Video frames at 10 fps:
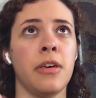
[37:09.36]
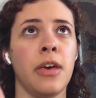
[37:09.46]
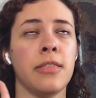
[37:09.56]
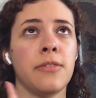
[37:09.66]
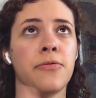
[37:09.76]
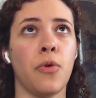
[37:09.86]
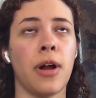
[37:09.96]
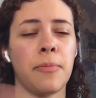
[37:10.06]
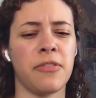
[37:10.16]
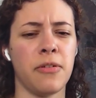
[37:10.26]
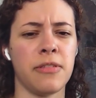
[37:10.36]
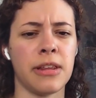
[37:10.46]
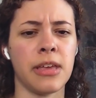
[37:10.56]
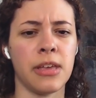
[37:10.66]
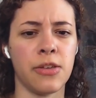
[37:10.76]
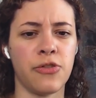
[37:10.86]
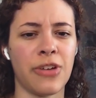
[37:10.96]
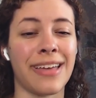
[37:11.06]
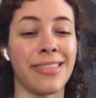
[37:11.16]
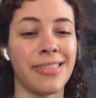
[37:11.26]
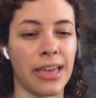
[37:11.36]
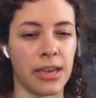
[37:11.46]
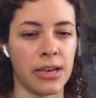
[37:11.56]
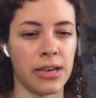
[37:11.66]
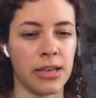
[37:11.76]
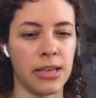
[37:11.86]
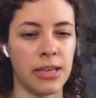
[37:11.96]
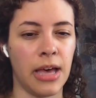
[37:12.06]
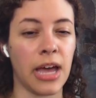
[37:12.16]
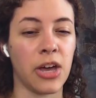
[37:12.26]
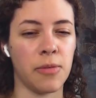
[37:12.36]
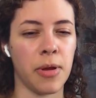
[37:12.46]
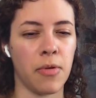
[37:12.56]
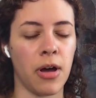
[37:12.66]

and then four episodes in each. I think. I, I just know that wrong. a